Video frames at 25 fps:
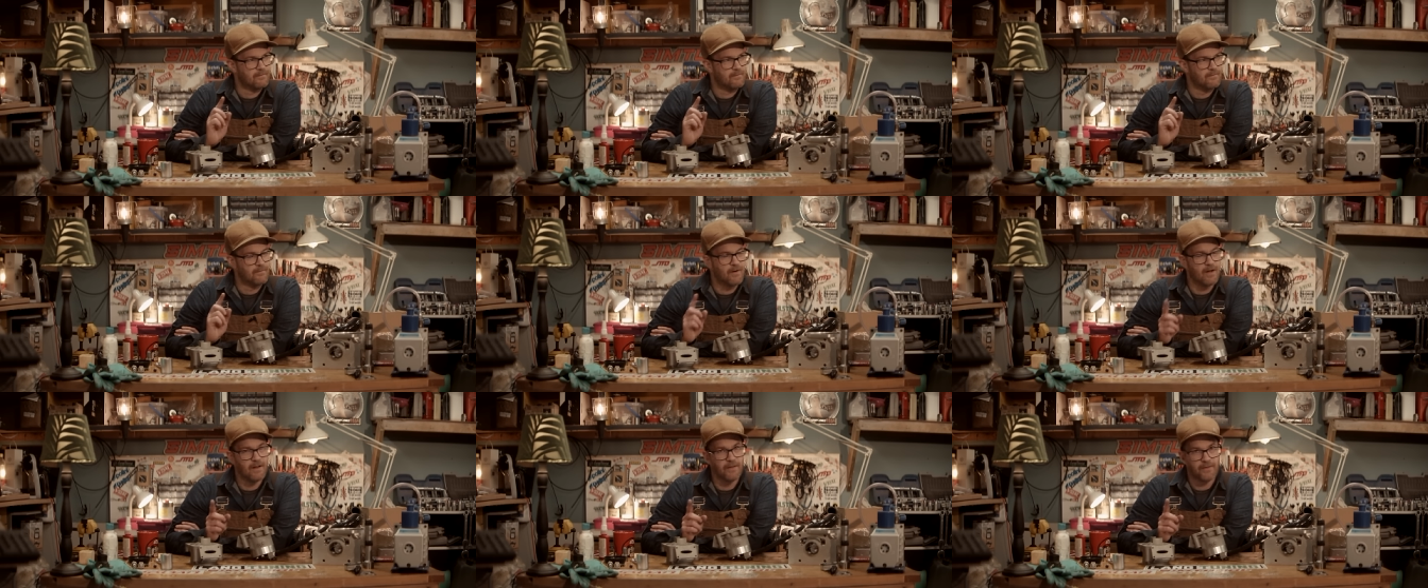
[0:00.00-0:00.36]

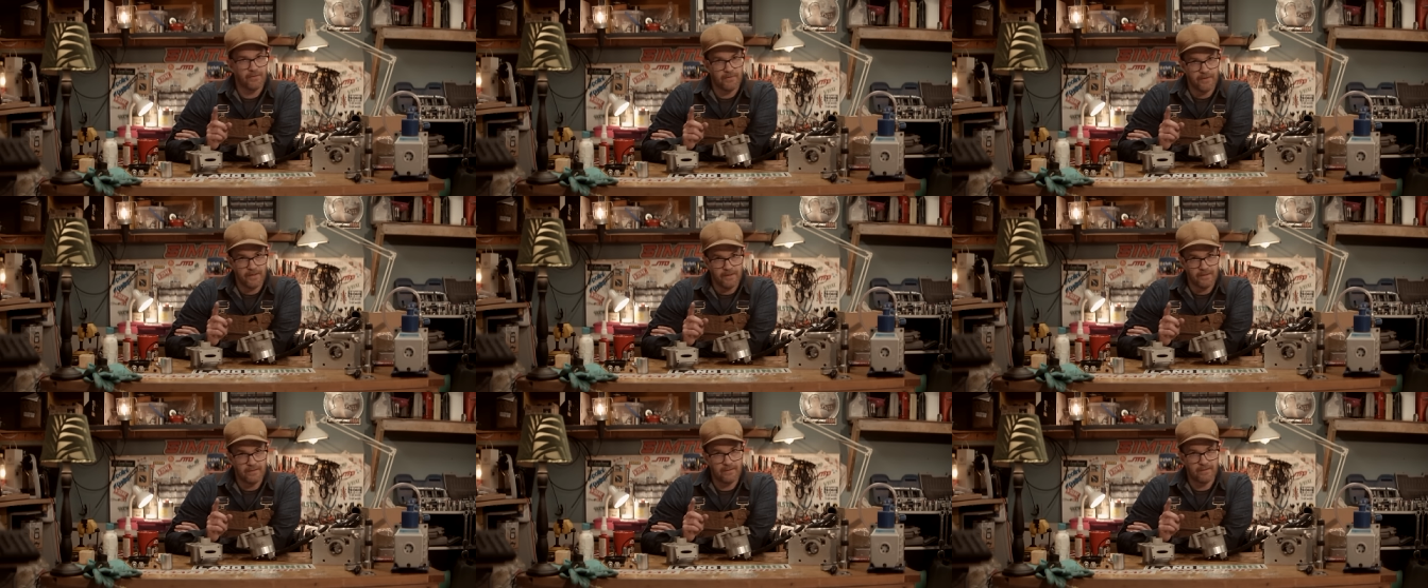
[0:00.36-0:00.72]
While
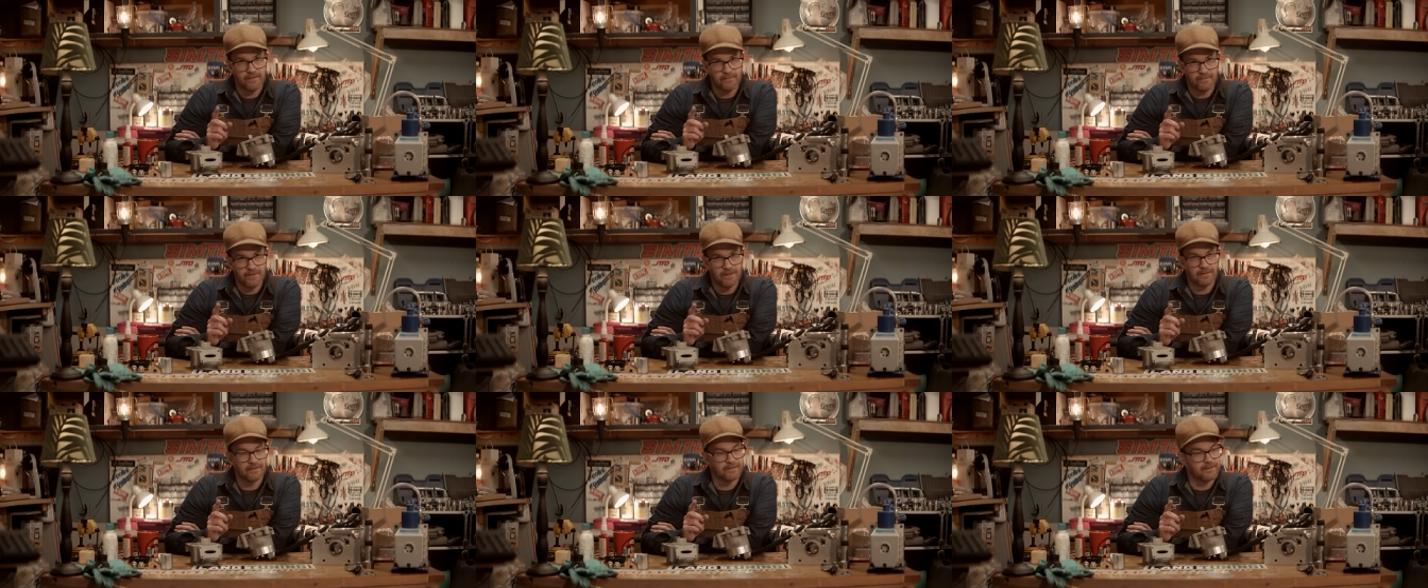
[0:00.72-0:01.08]
thinking
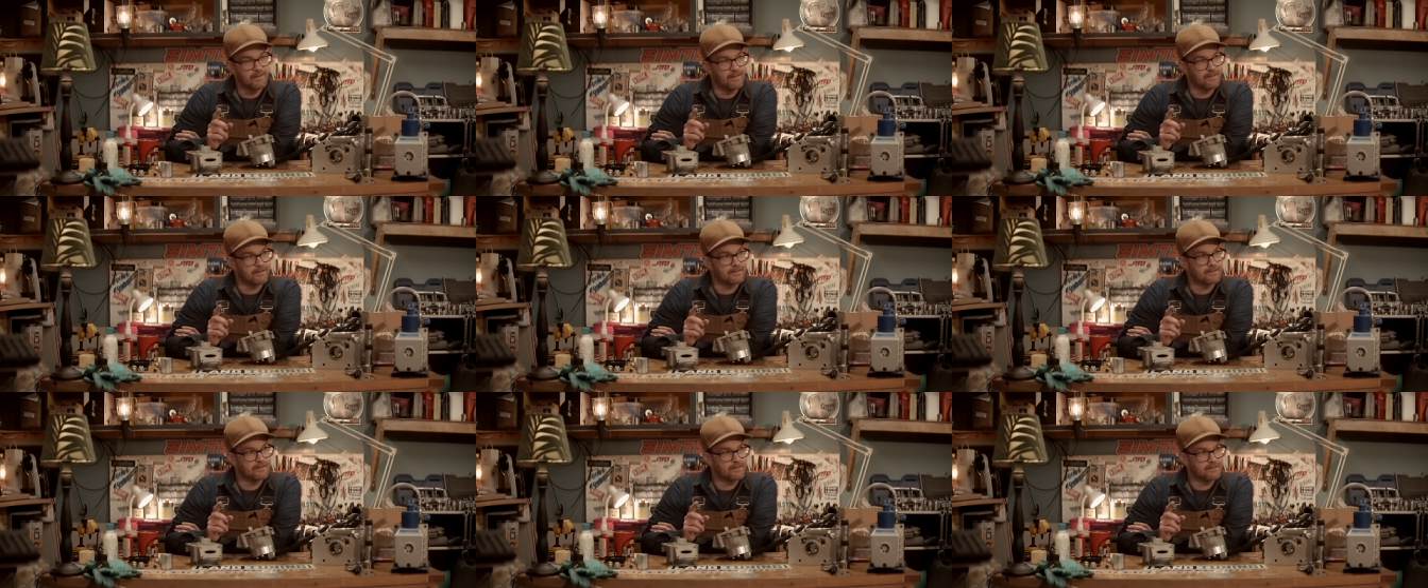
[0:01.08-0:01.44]
about
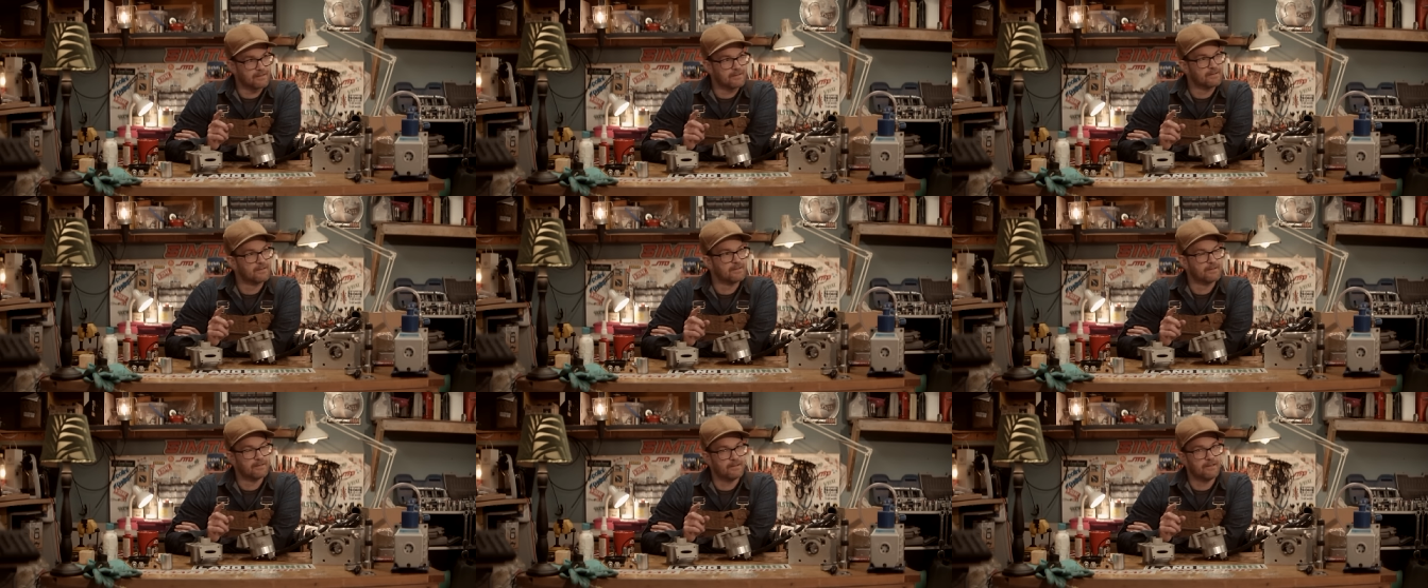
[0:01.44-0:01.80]

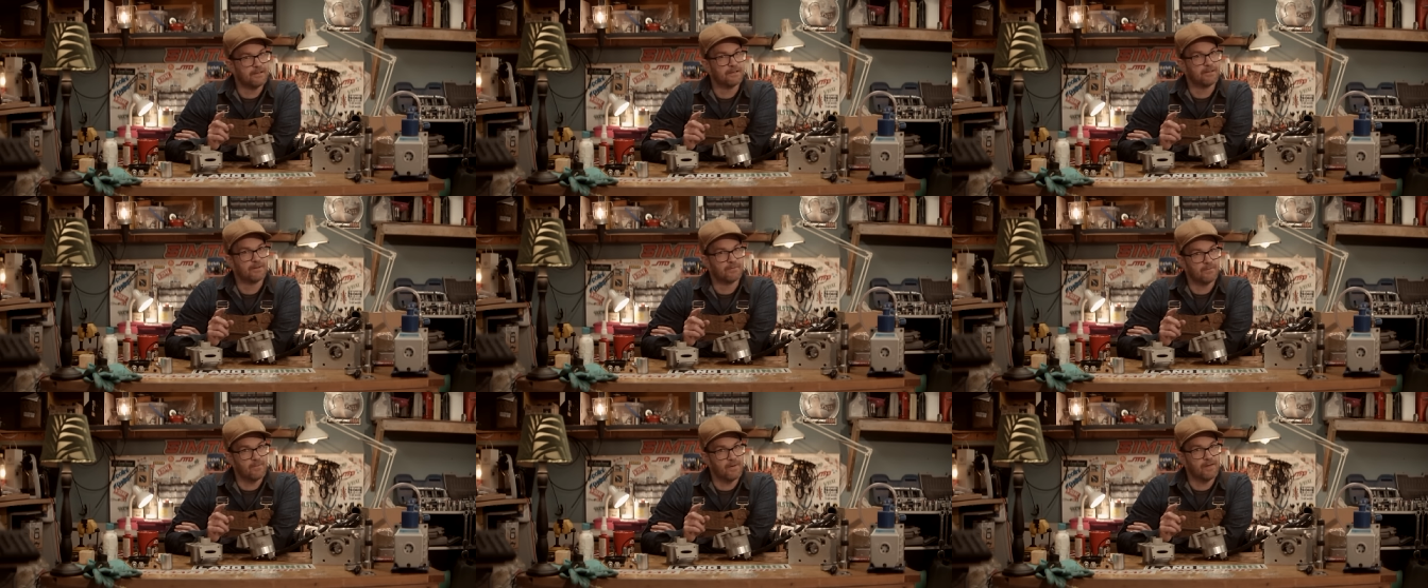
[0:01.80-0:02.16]
that
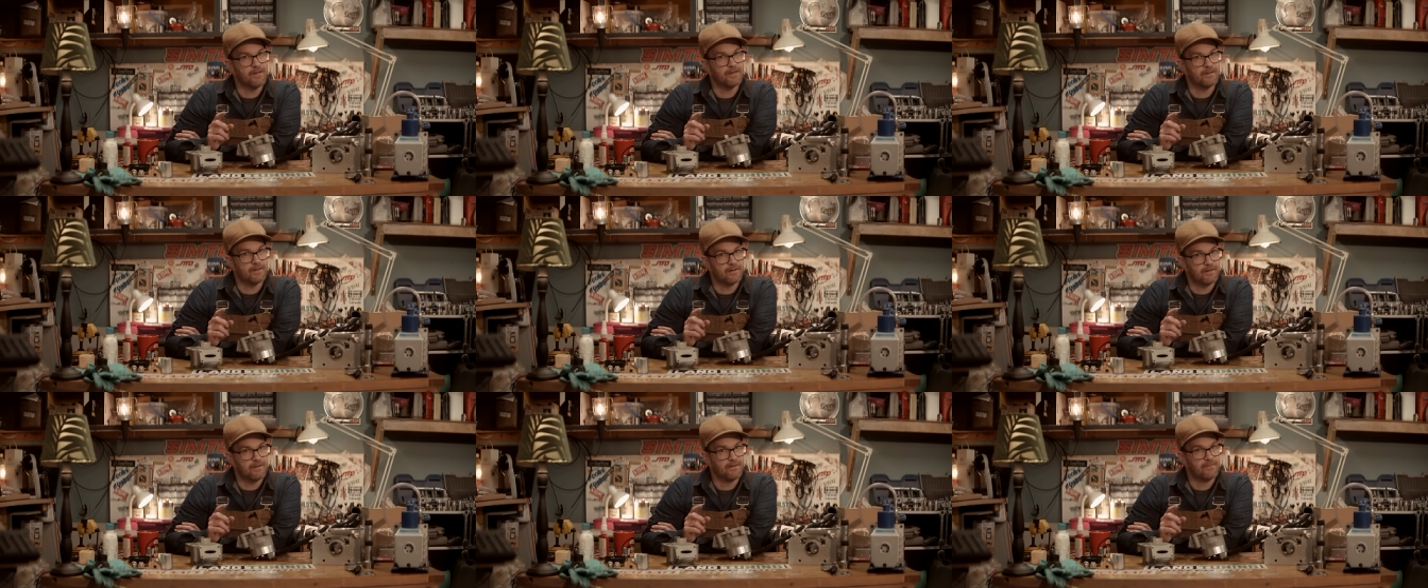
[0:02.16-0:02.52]
this
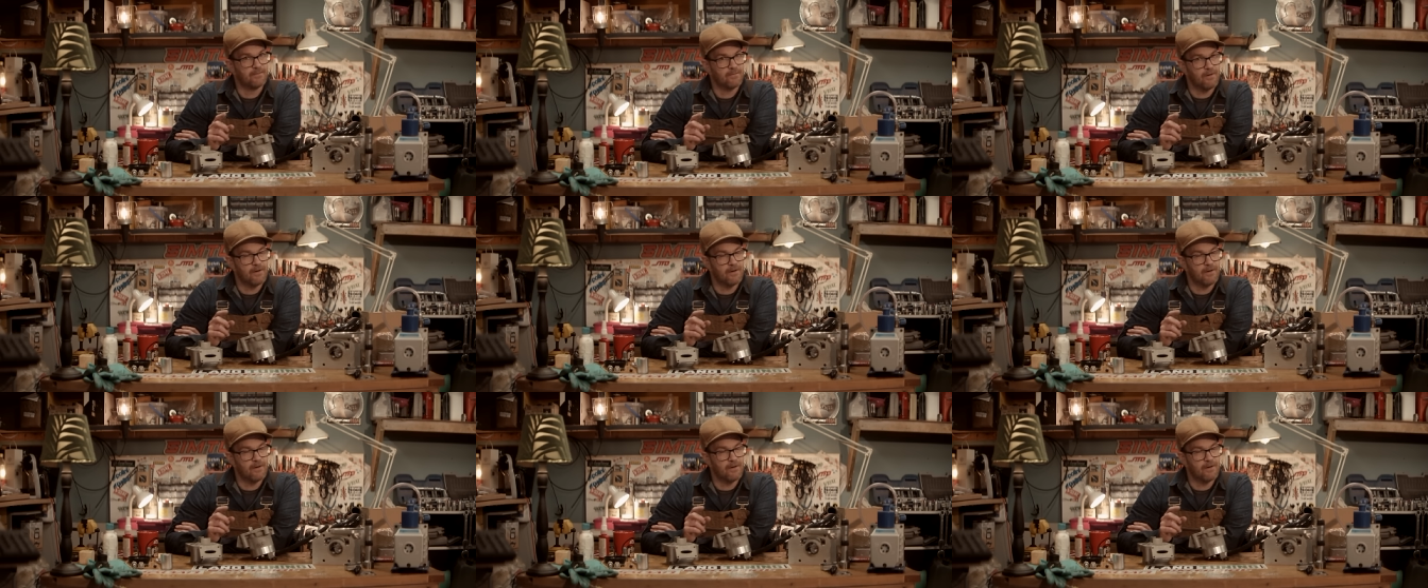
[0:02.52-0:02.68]
week,